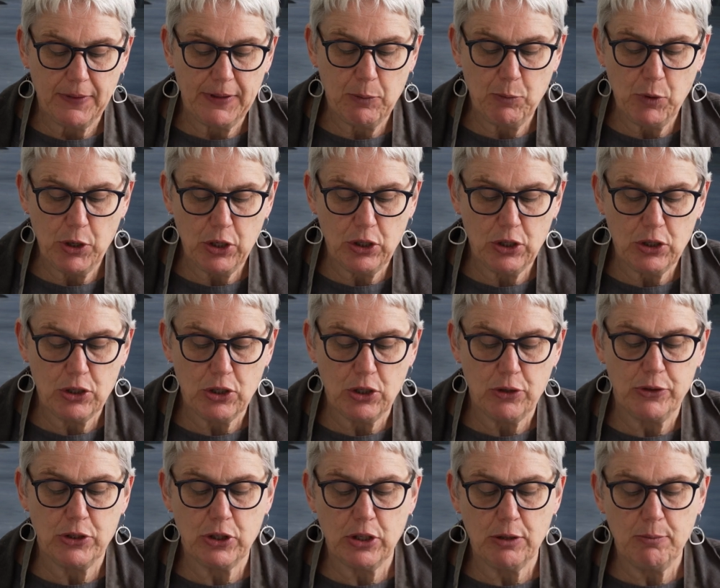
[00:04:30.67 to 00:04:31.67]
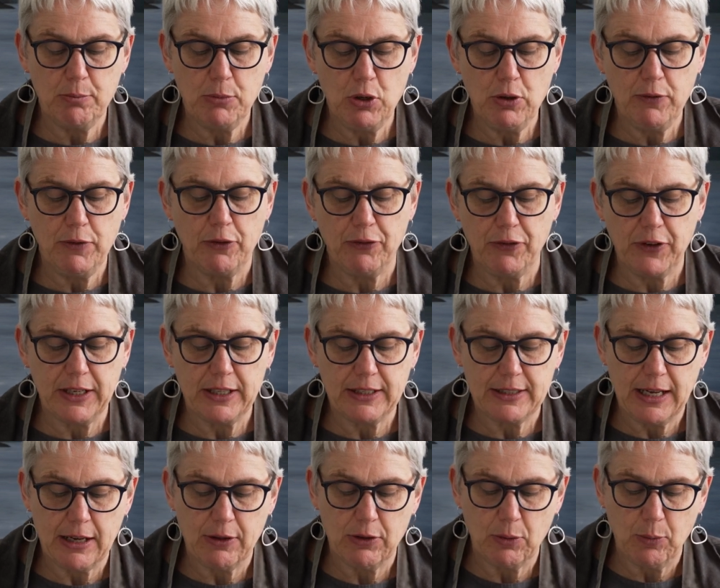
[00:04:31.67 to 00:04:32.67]
And then what you're going to do is you're going to move your
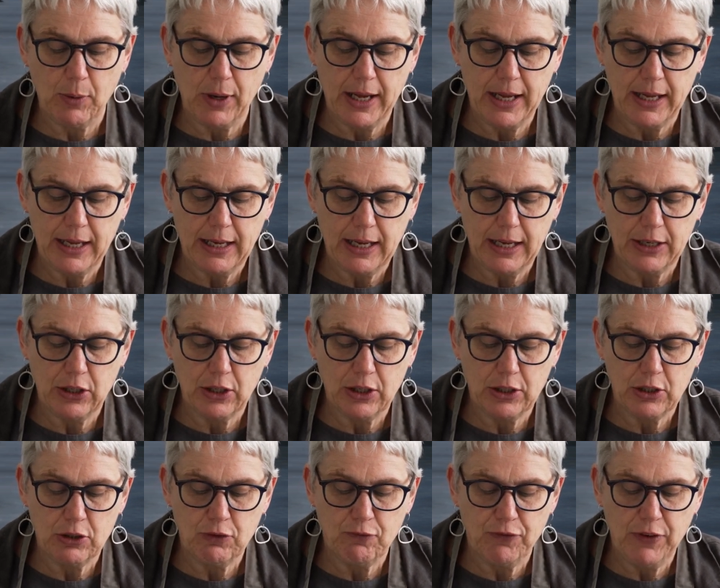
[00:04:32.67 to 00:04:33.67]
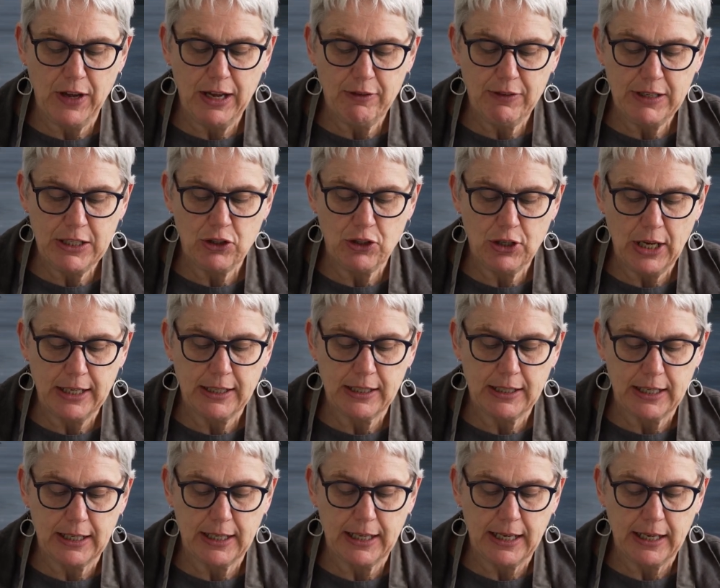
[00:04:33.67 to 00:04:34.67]
fingers out of the way and you're going to very
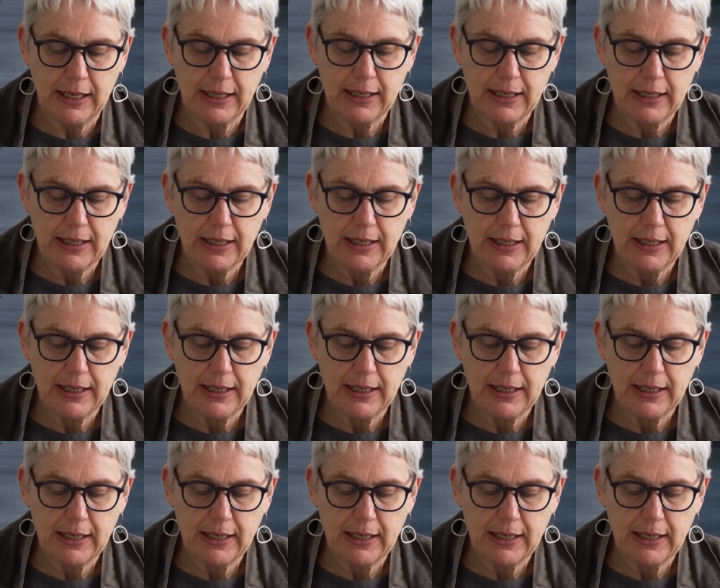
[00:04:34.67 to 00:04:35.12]
gently